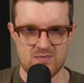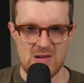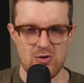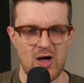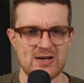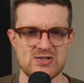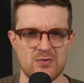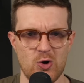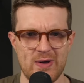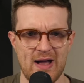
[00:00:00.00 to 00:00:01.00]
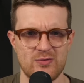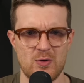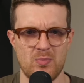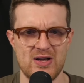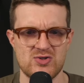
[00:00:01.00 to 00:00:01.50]
A lot of stuff going after
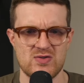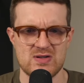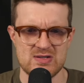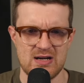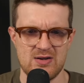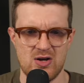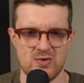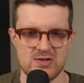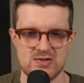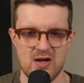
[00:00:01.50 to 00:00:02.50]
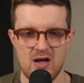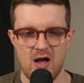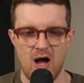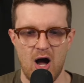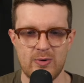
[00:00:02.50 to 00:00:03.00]
the bench in this set, I noticed.
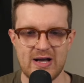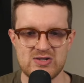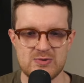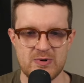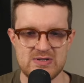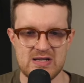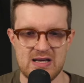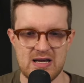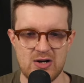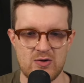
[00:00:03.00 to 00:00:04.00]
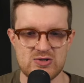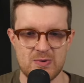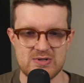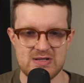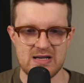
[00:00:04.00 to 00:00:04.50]
We got Spritzy, another
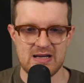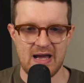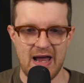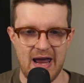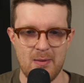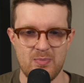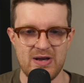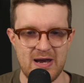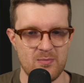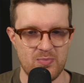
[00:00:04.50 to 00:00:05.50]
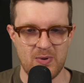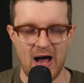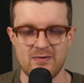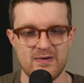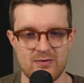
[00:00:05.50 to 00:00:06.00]
Spritzy, Impidimp.
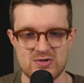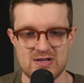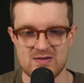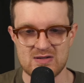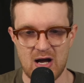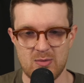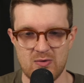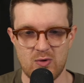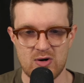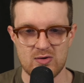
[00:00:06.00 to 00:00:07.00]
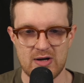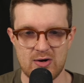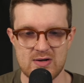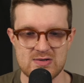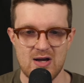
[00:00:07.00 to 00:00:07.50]
I've never seen this guy before.
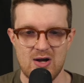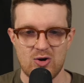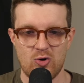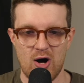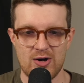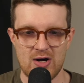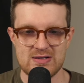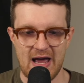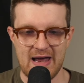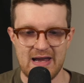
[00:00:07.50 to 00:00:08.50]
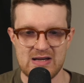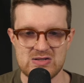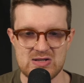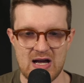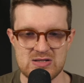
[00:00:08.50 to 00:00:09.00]
Hilarious. Crawdaunt, and a
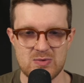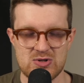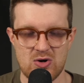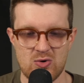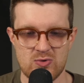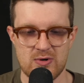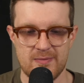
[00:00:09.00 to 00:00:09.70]
Seismitoad.